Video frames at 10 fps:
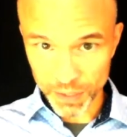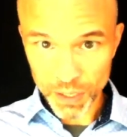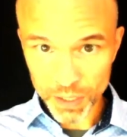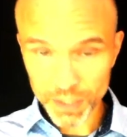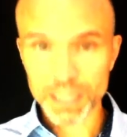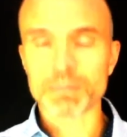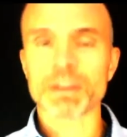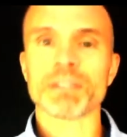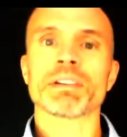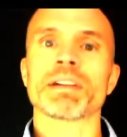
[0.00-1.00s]
talk that I'm
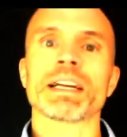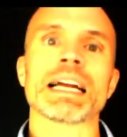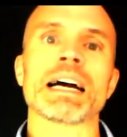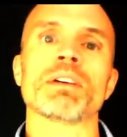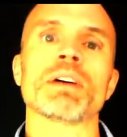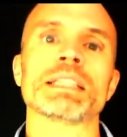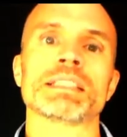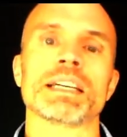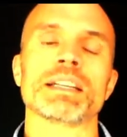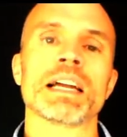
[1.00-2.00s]
giving right now, I
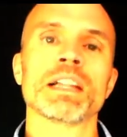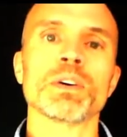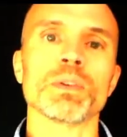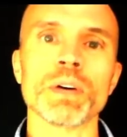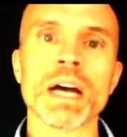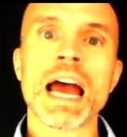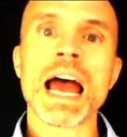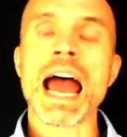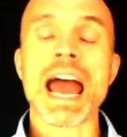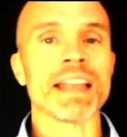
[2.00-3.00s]
said hello,
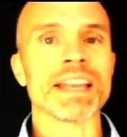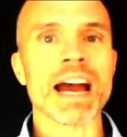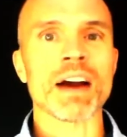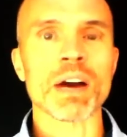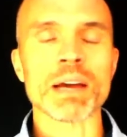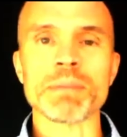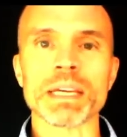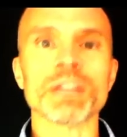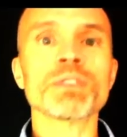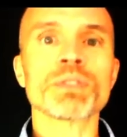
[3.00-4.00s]
and now I'm
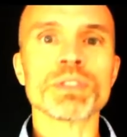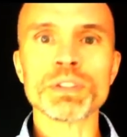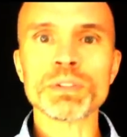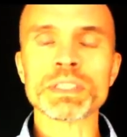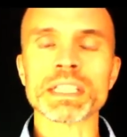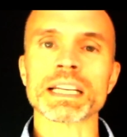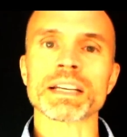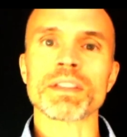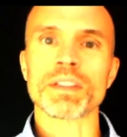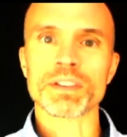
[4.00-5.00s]

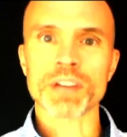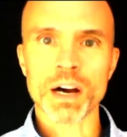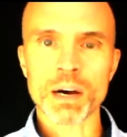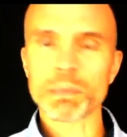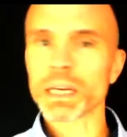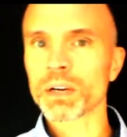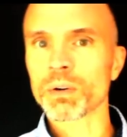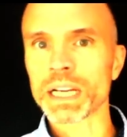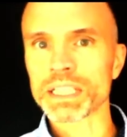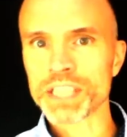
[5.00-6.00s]
introducing the topic
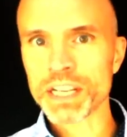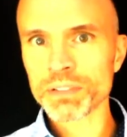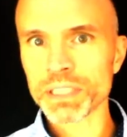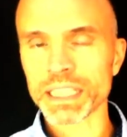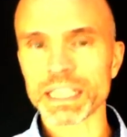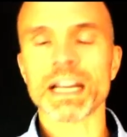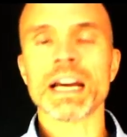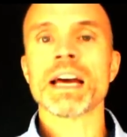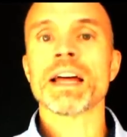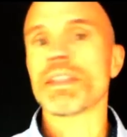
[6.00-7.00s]
quite generally.
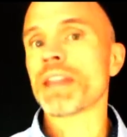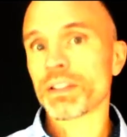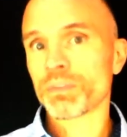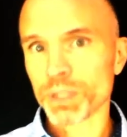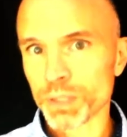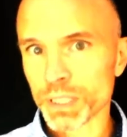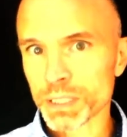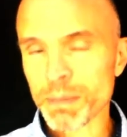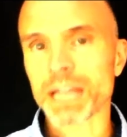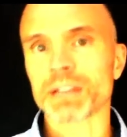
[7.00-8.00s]
That's what you'd
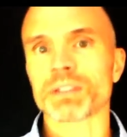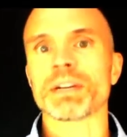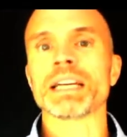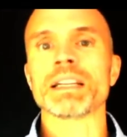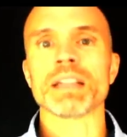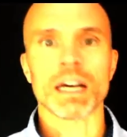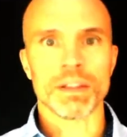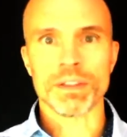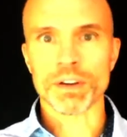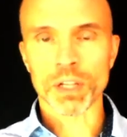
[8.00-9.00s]
expect, right?
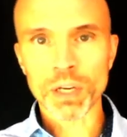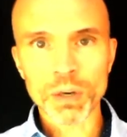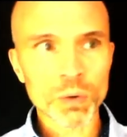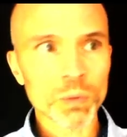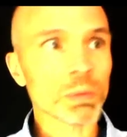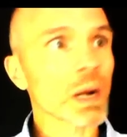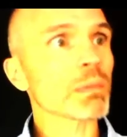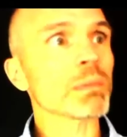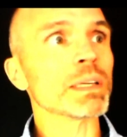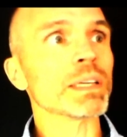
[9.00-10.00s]
The hello
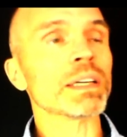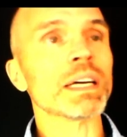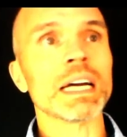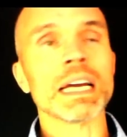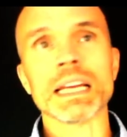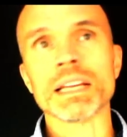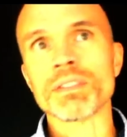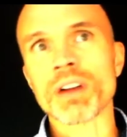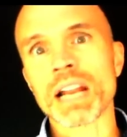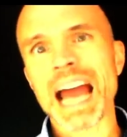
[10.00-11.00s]
probably
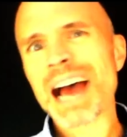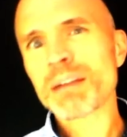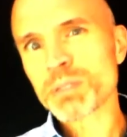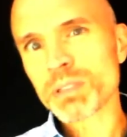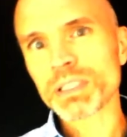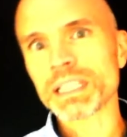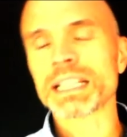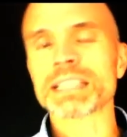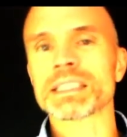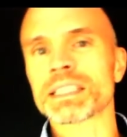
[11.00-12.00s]
is not absolutely
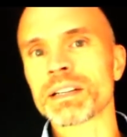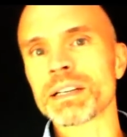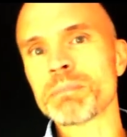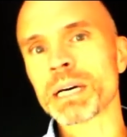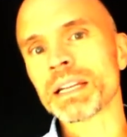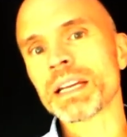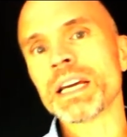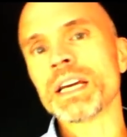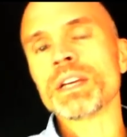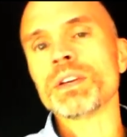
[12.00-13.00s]
necessary, but
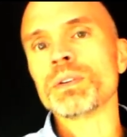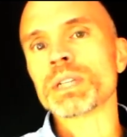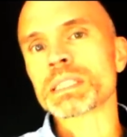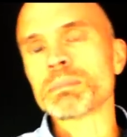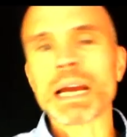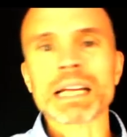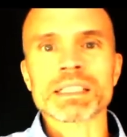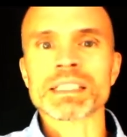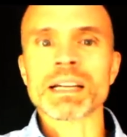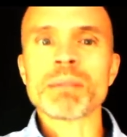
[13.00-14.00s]
you expect
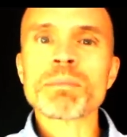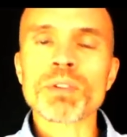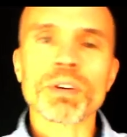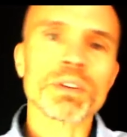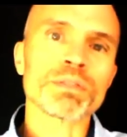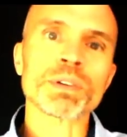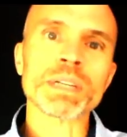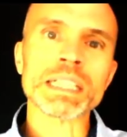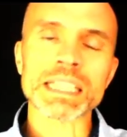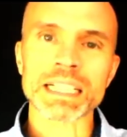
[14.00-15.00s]
some sort of
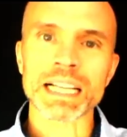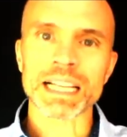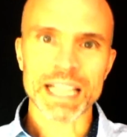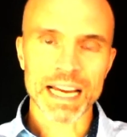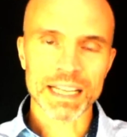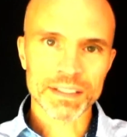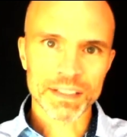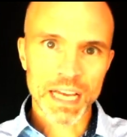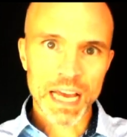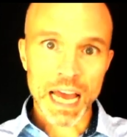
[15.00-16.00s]
greeting like
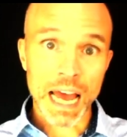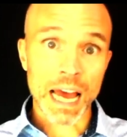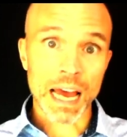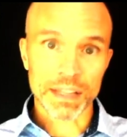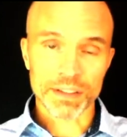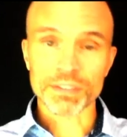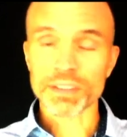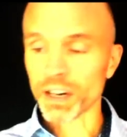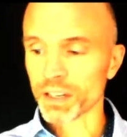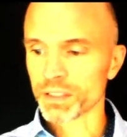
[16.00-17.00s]
that at the
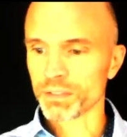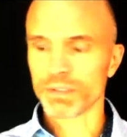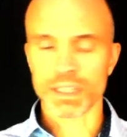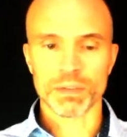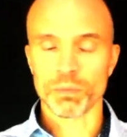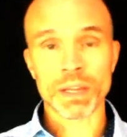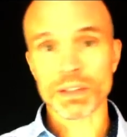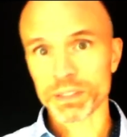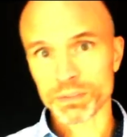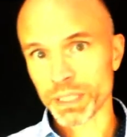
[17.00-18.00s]
start of
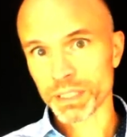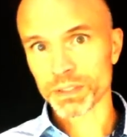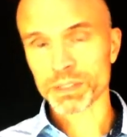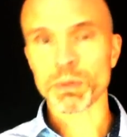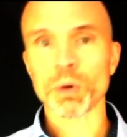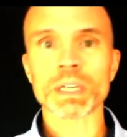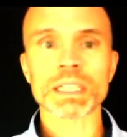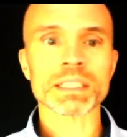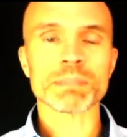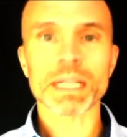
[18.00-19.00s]
whether it's written or
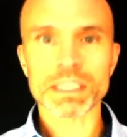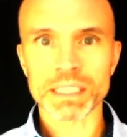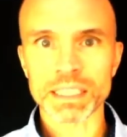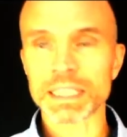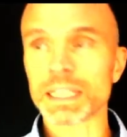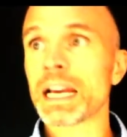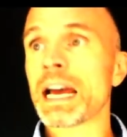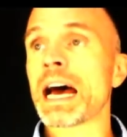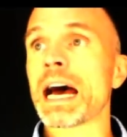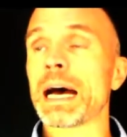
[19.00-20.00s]
spoken, especially
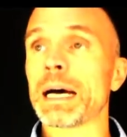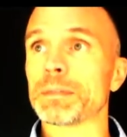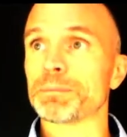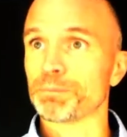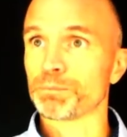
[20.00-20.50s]
uh,